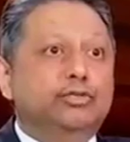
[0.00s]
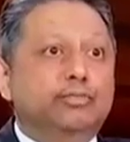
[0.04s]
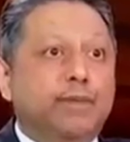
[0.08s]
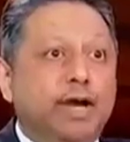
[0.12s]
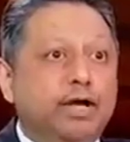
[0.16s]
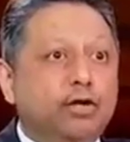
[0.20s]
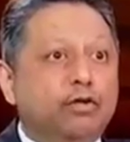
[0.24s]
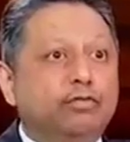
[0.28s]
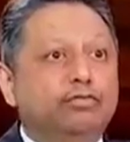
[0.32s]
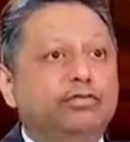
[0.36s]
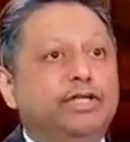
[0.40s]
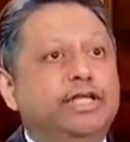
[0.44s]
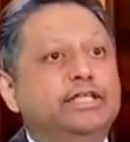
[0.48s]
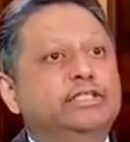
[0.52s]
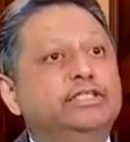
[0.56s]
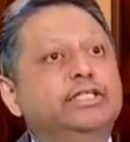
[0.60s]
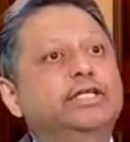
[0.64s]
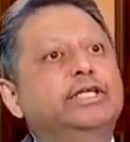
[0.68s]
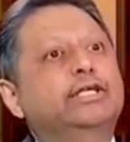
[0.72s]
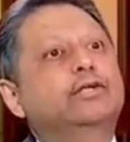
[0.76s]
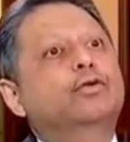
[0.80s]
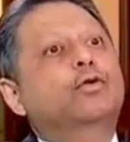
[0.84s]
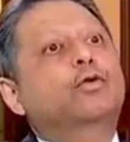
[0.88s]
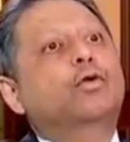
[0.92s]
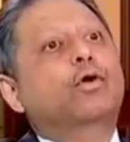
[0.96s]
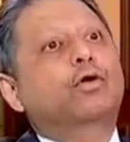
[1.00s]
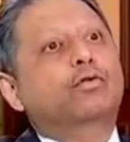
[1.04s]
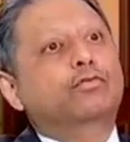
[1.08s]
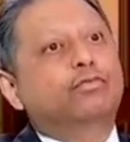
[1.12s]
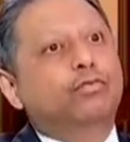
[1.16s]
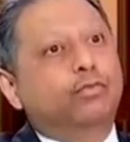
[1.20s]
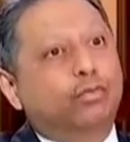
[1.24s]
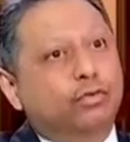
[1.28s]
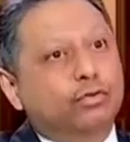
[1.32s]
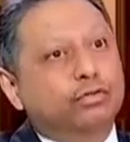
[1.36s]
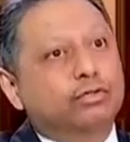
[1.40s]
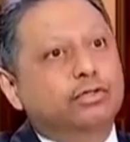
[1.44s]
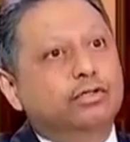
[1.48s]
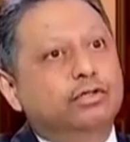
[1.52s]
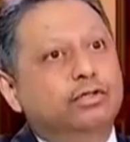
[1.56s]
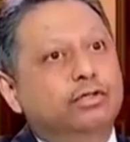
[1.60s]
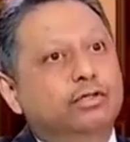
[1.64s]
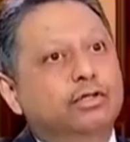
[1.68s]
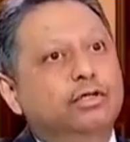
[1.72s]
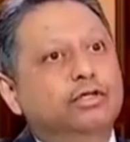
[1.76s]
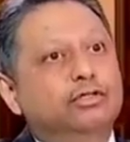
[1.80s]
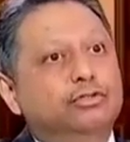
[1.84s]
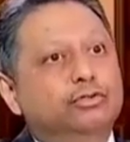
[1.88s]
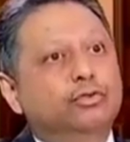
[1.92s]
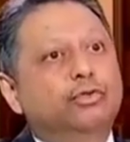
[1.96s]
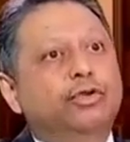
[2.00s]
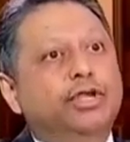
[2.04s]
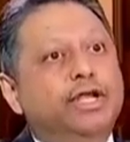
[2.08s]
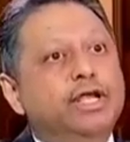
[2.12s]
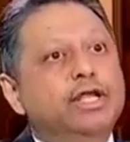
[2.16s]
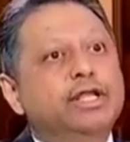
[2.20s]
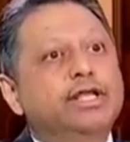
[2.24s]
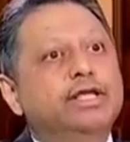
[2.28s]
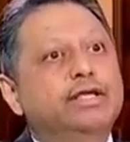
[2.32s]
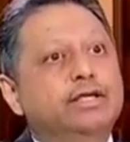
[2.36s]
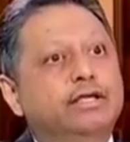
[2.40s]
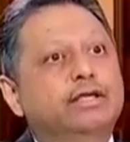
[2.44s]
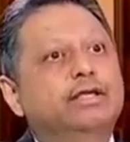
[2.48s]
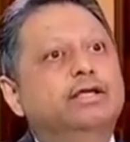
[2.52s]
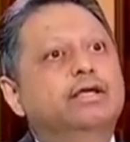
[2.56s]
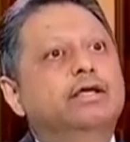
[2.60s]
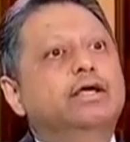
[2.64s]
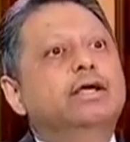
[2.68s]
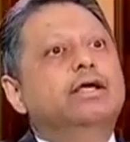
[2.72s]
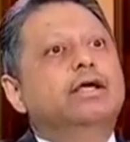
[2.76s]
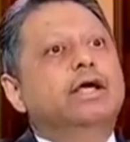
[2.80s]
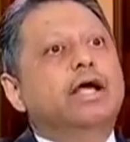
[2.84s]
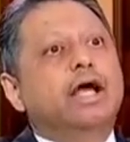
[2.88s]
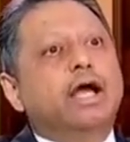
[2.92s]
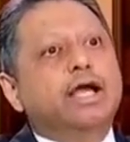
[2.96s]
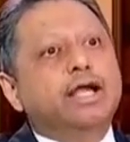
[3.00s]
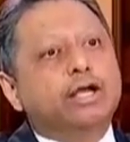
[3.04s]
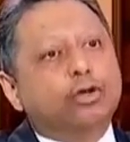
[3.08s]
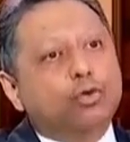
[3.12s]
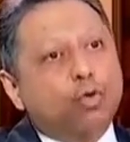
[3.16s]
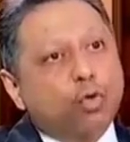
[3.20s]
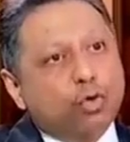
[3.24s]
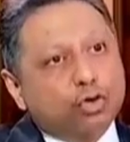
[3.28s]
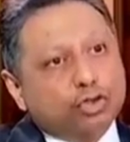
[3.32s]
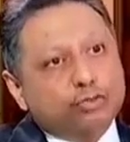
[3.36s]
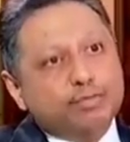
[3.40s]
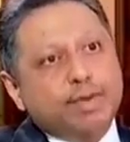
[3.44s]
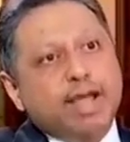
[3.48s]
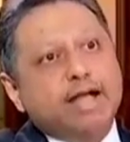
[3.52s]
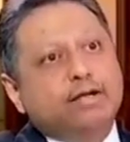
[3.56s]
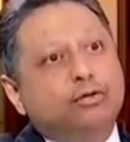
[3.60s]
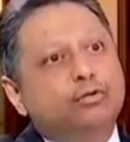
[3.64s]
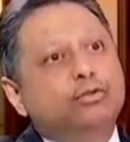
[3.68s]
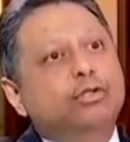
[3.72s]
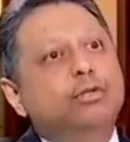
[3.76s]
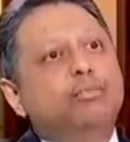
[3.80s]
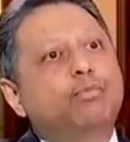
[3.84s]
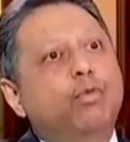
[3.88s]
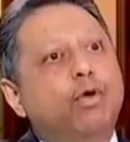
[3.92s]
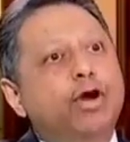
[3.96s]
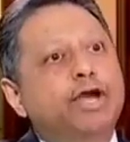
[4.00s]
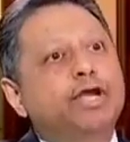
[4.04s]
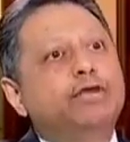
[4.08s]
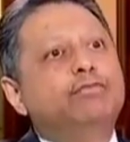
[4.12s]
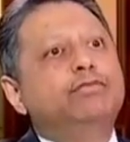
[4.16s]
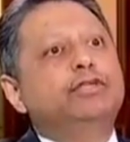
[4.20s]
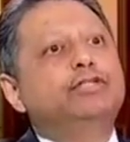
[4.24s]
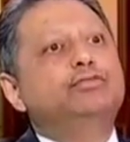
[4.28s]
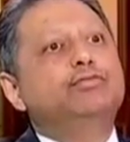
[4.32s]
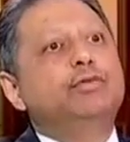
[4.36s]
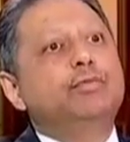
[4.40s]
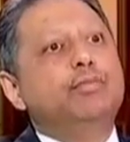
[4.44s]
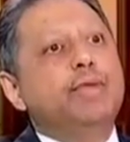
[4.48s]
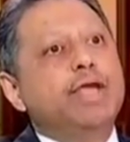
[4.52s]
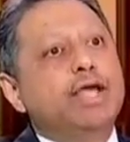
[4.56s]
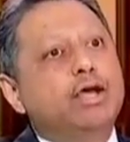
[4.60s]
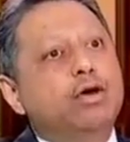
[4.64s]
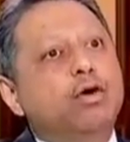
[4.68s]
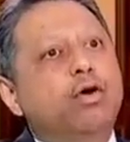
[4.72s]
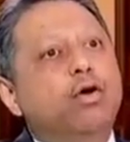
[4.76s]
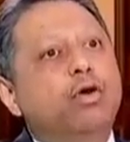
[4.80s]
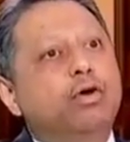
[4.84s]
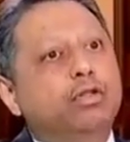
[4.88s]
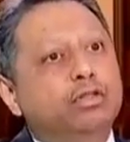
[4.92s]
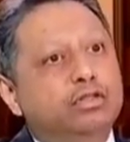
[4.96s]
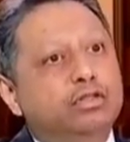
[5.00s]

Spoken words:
in spite of testing it on all 4. So really, it goes back to the point which we make